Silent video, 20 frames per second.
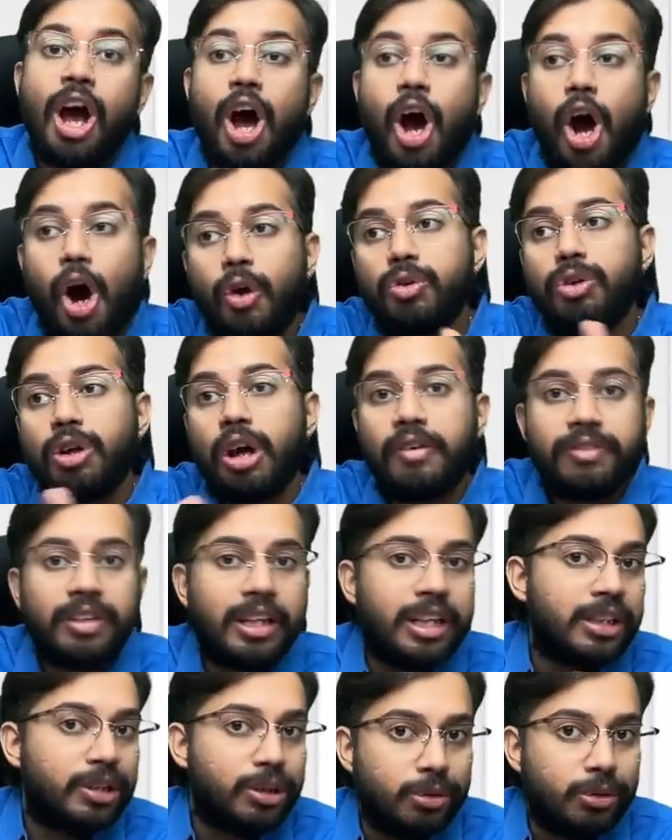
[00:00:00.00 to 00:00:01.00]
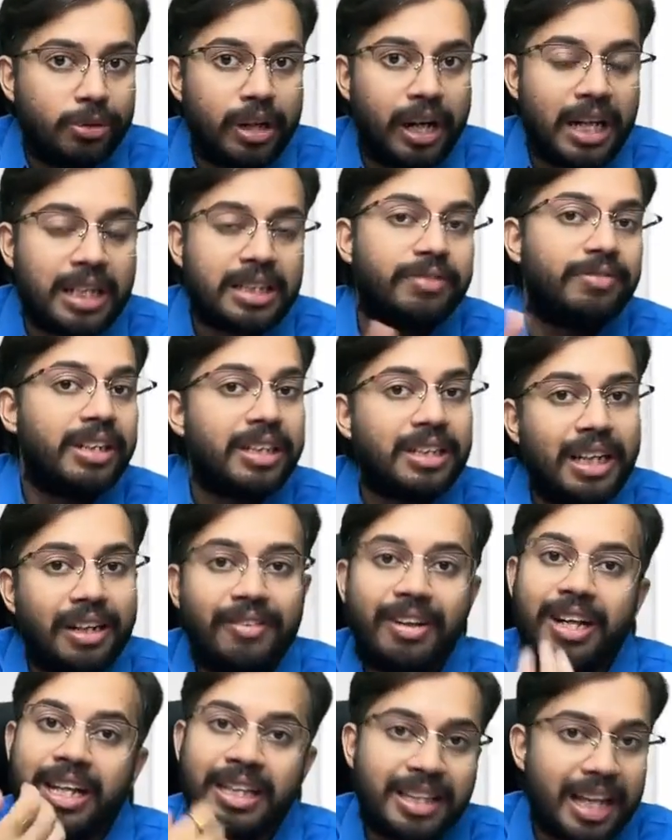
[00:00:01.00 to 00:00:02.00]
Out of these two dates, whichever
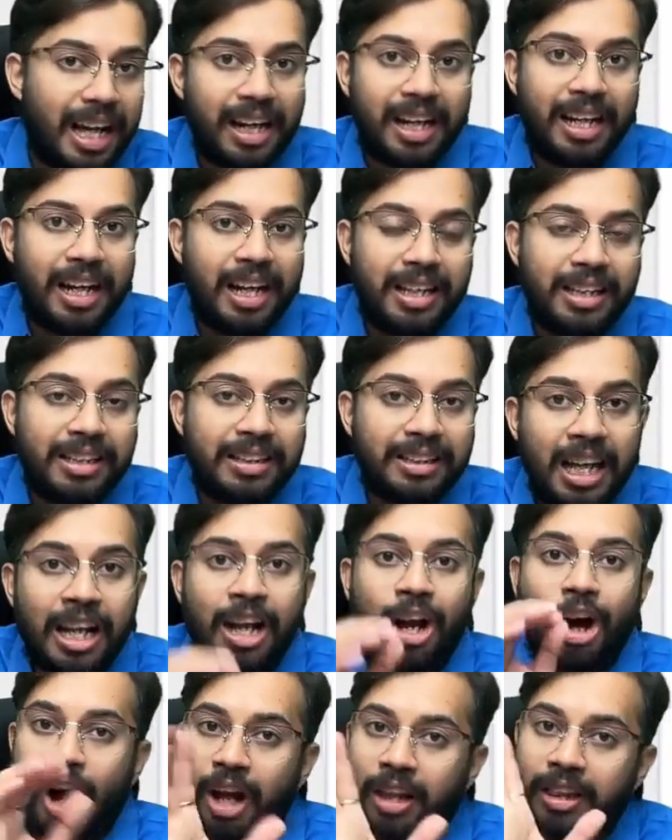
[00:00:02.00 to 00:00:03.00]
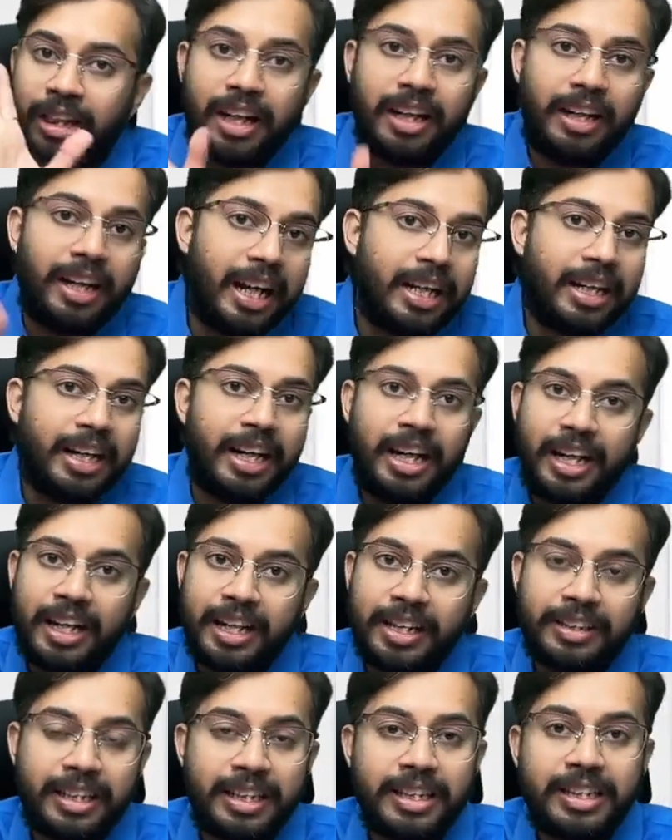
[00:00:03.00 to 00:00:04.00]
is earlier is there, on that date
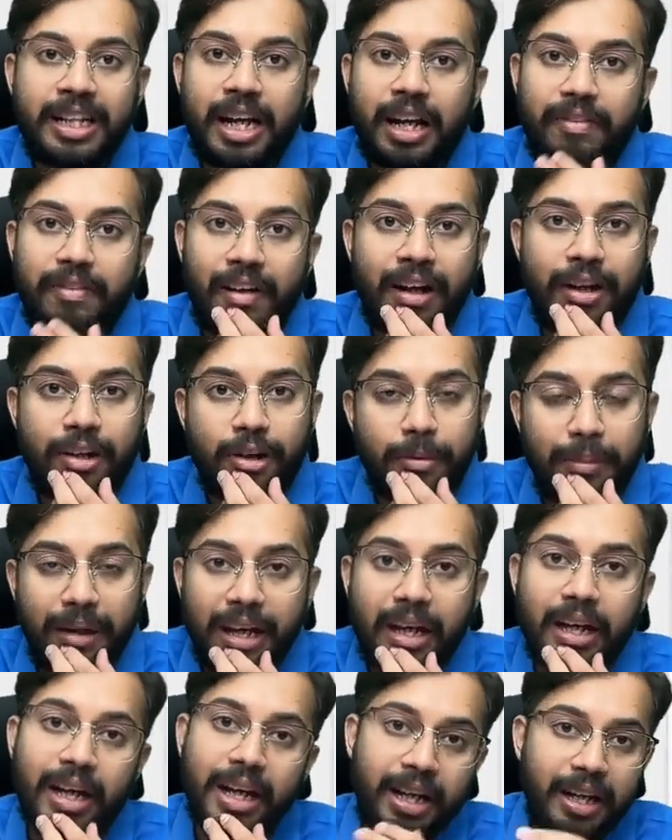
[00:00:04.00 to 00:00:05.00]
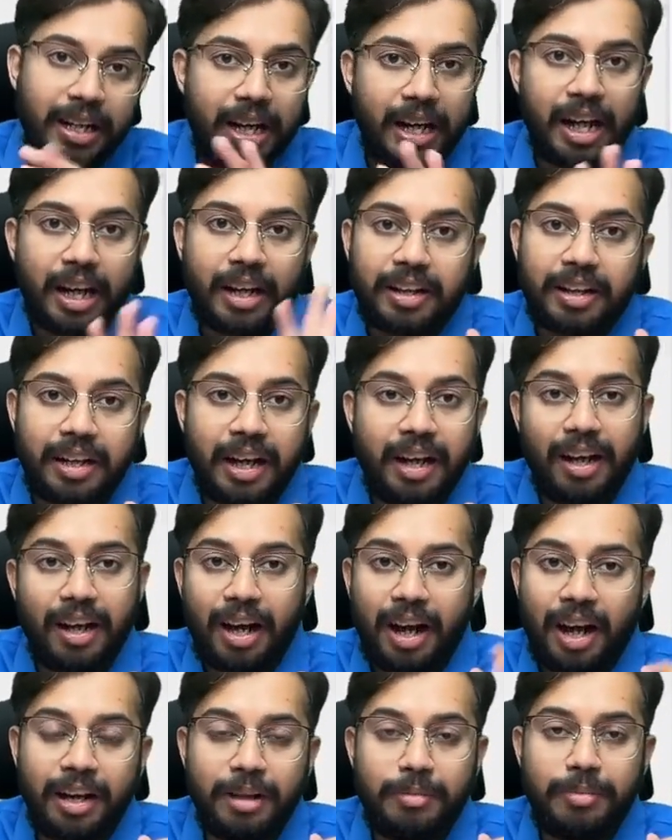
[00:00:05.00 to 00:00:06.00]
TDS is required to be deducted.
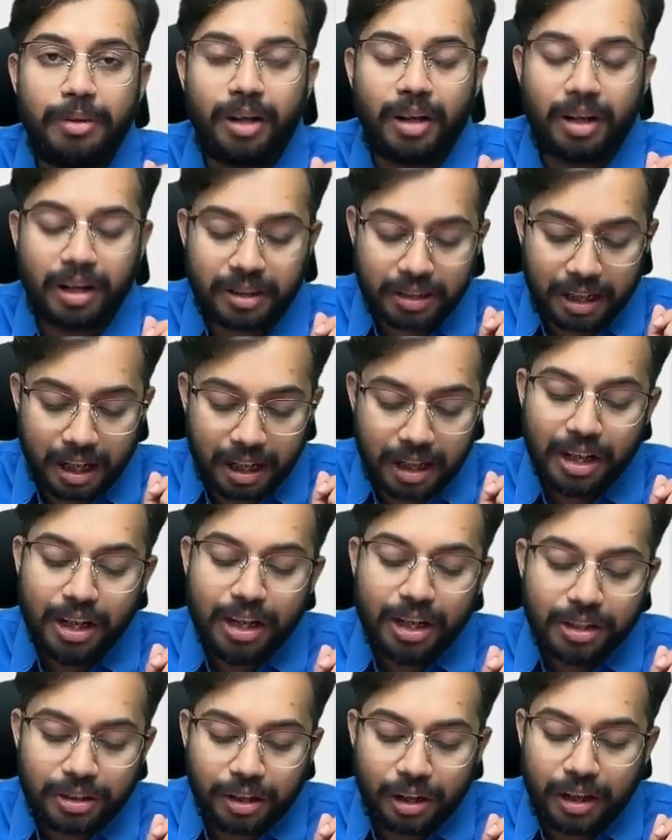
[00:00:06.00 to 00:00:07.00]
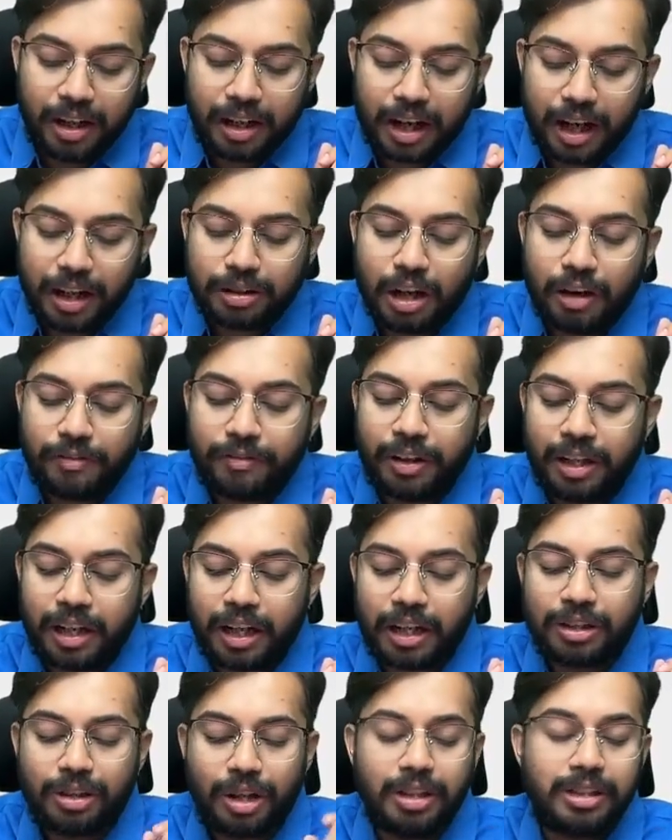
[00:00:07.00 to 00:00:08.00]
Are you able to understand? So in case of
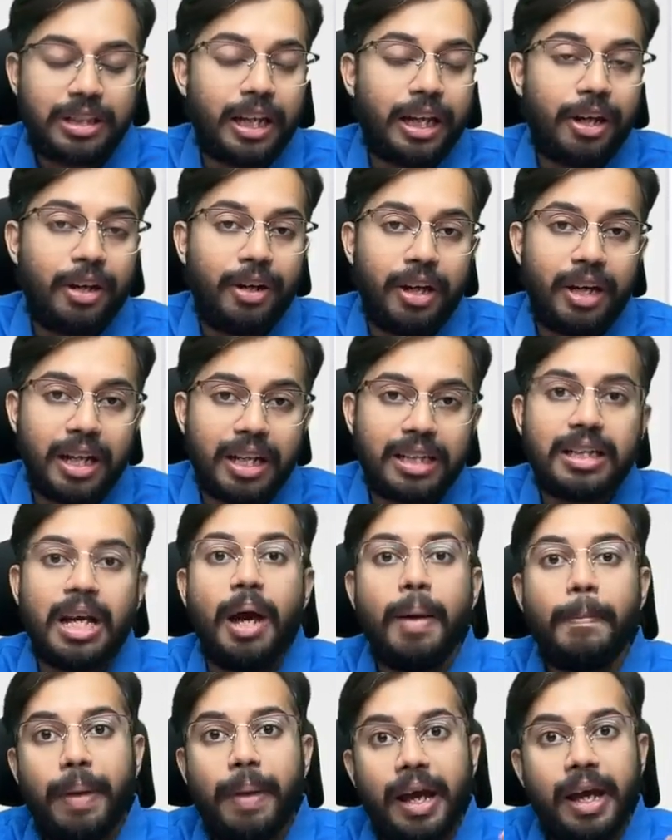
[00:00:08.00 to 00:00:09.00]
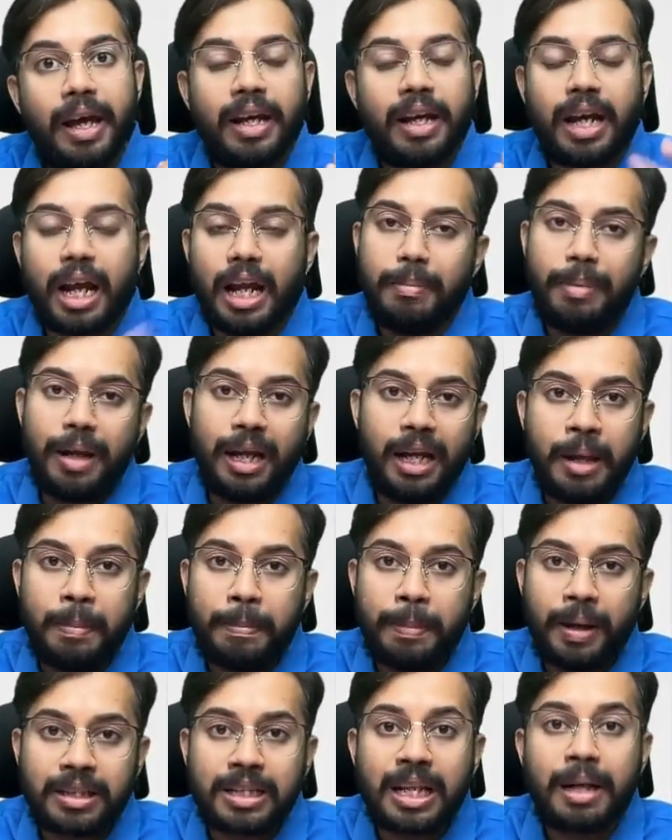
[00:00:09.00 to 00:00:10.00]
interest on securities, payer can be any
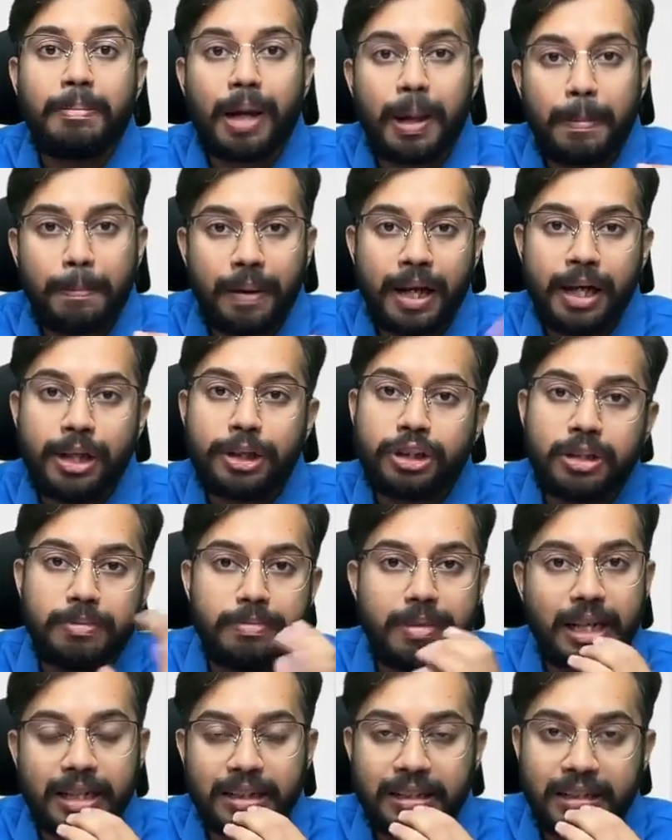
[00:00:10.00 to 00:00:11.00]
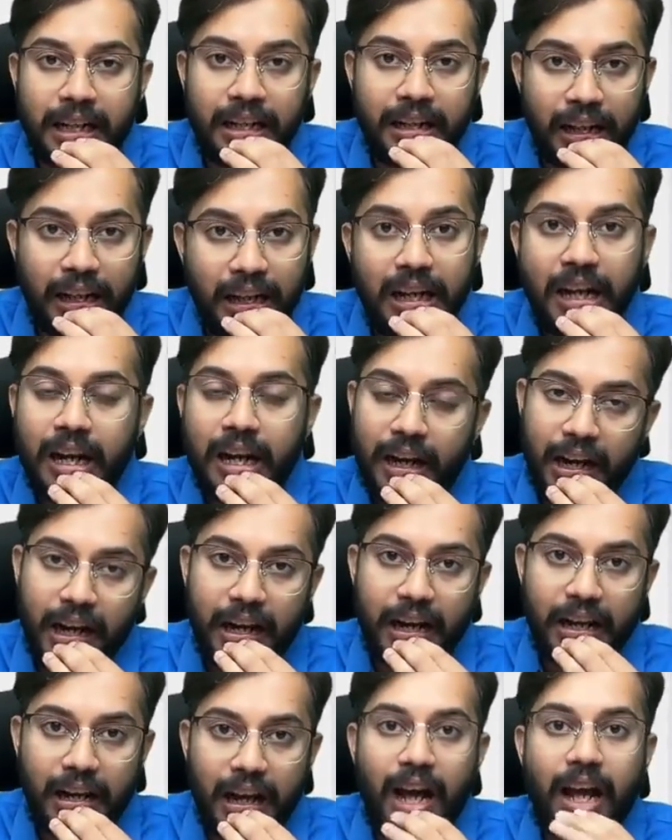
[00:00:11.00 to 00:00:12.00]
person, but payer should be resident in
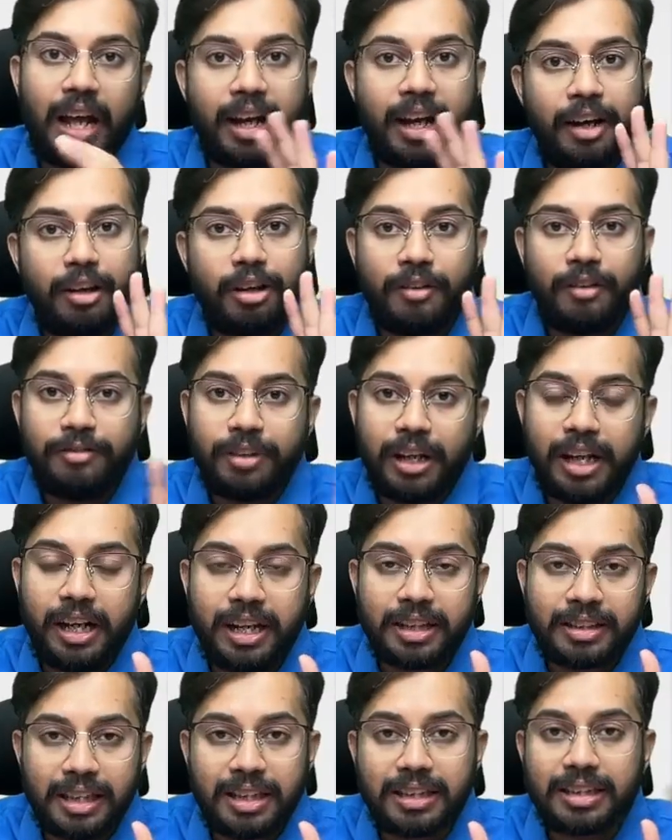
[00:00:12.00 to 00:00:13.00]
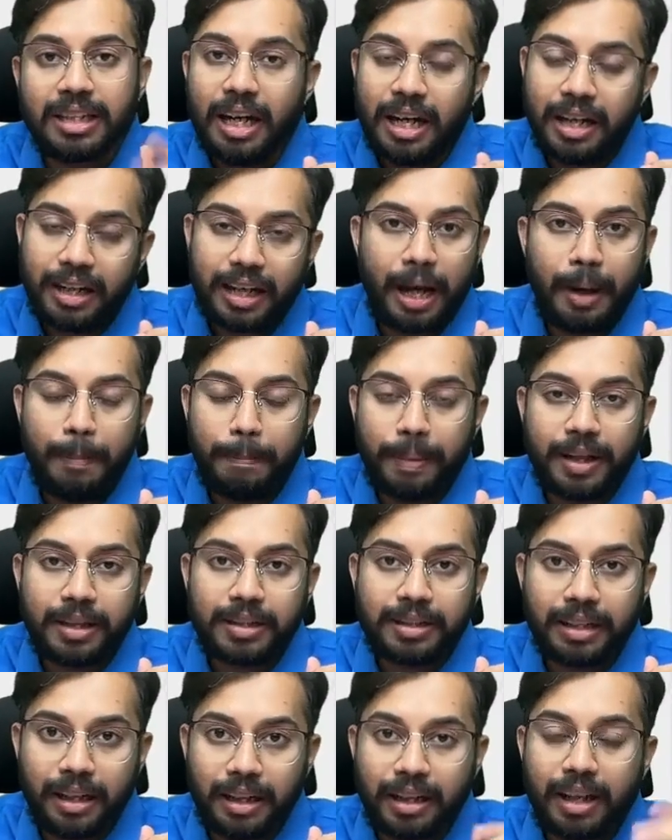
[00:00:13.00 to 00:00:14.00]
India. Rate of TDS is
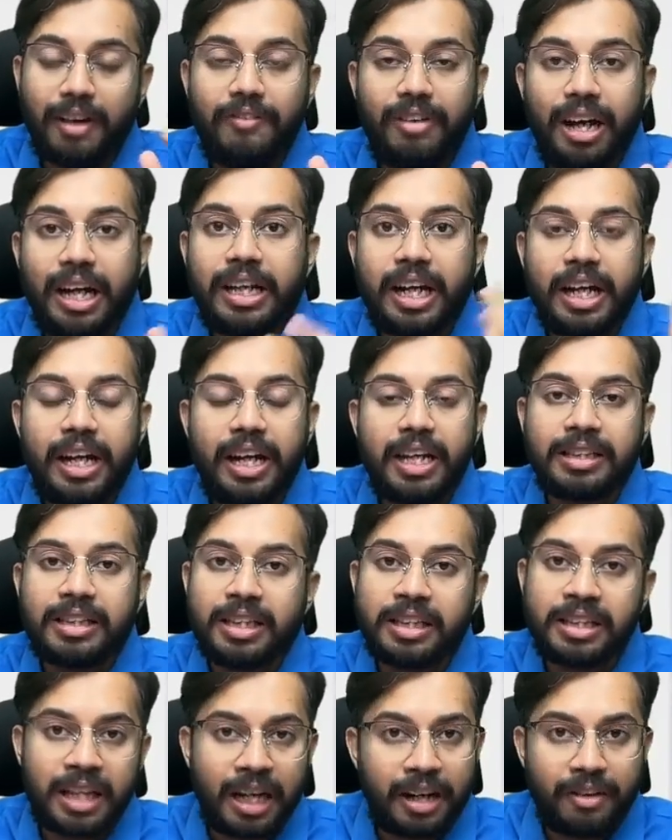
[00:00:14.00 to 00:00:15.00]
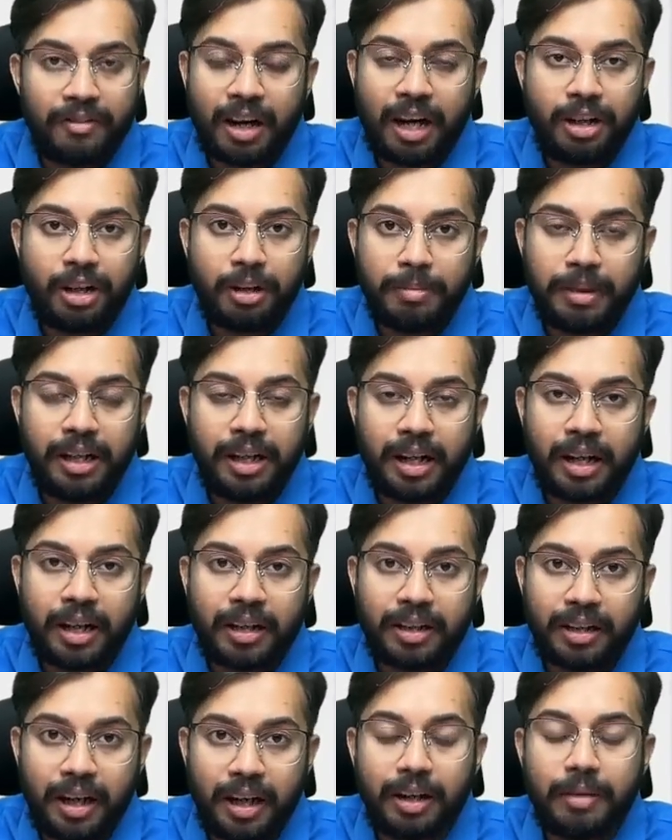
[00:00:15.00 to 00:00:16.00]
10%. When TDS is required to be
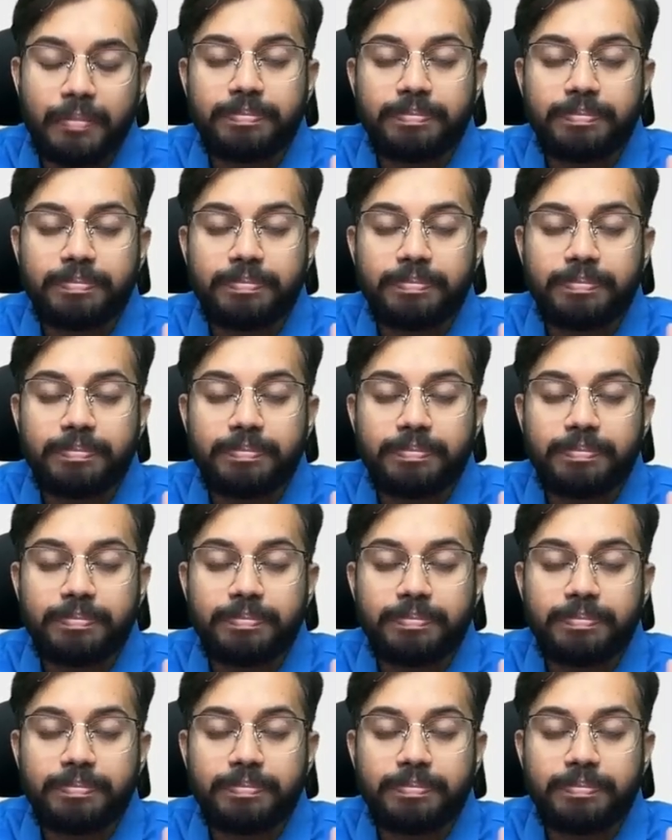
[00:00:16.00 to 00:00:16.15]
deducted?